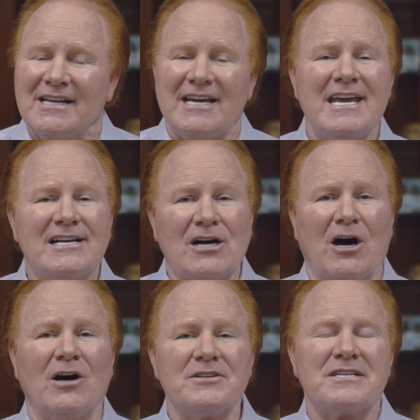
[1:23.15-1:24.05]
he
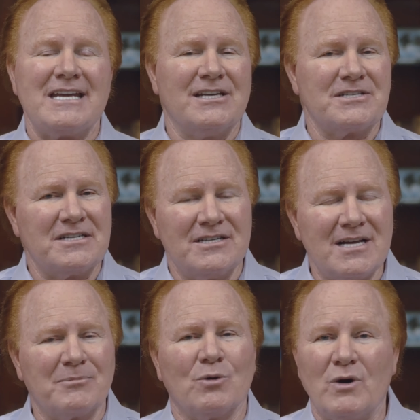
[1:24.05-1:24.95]
calls his
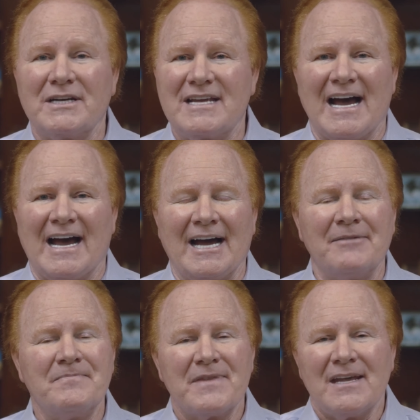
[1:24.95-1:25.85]
number one guy,